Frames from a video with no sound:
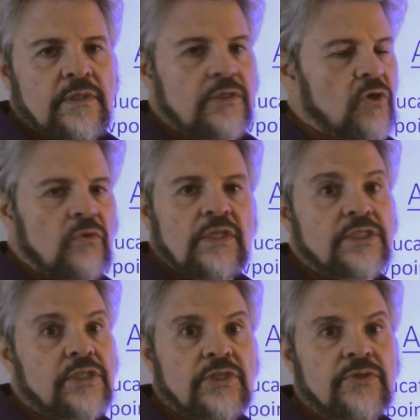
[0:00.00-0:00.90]
Don't
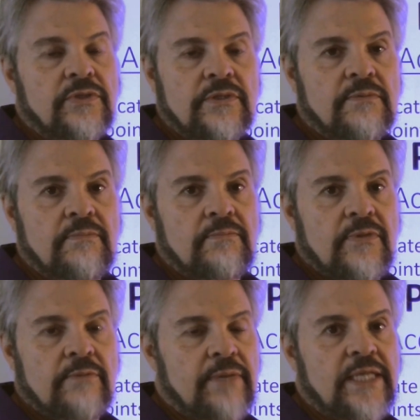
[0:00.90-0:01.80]
listen to the
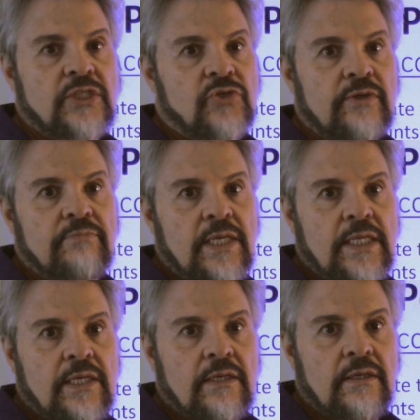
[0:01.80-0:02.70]
mainstream
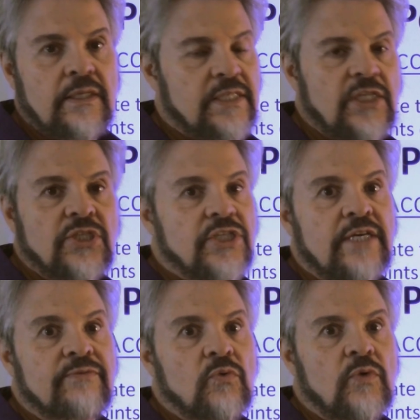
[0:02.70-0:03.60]
media, because they just
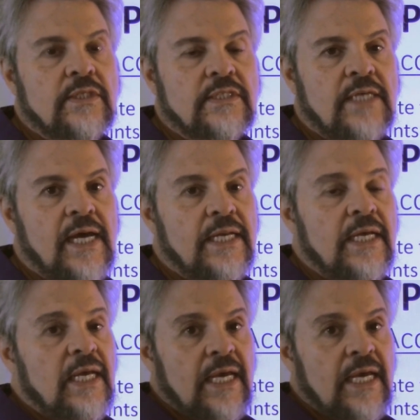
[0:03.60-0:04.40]
give you one side,